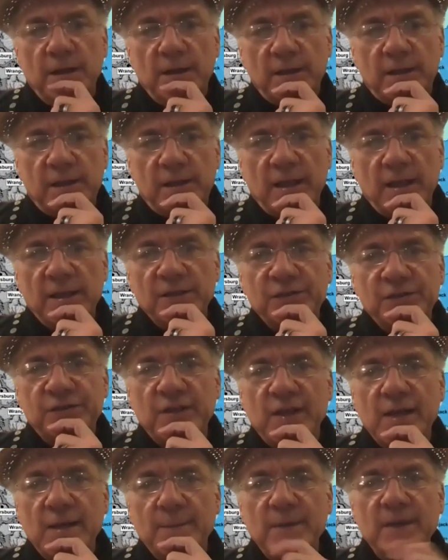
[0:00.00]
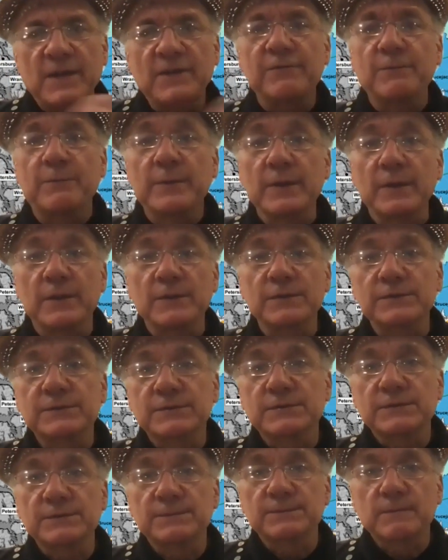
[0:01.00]
KSM, if built,
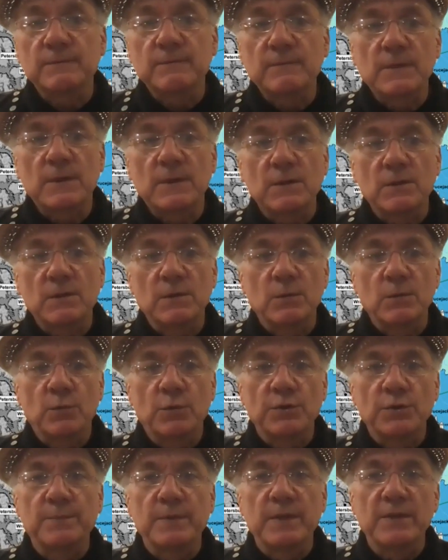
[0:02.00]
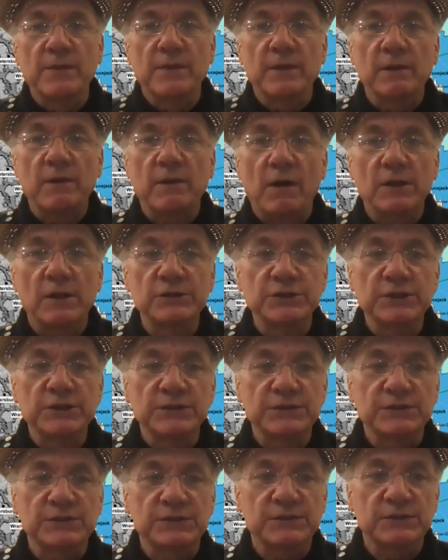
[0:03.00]
would be the
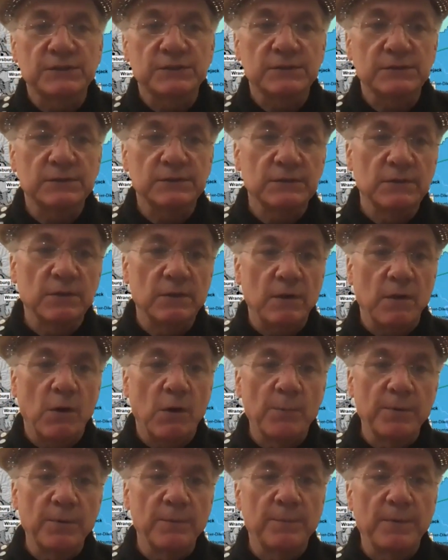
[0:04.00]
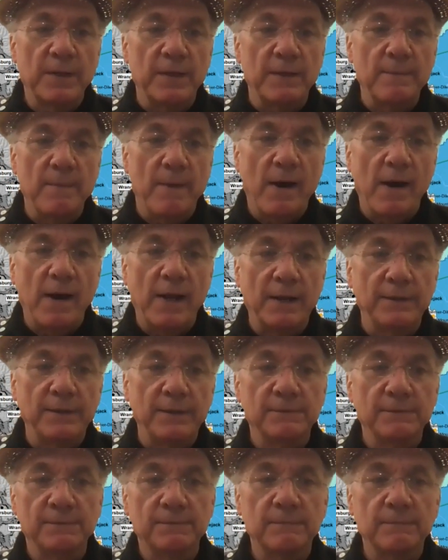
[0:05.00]
largest open pit
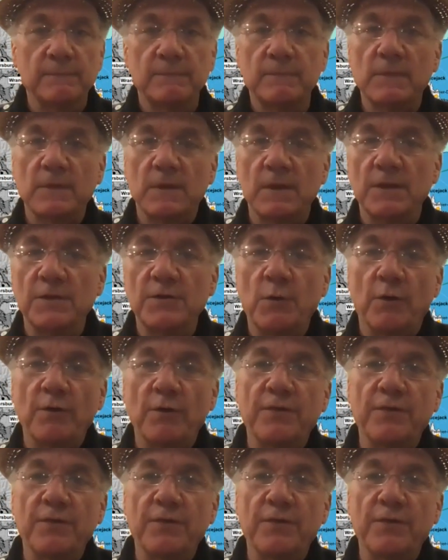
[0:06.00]
mine in North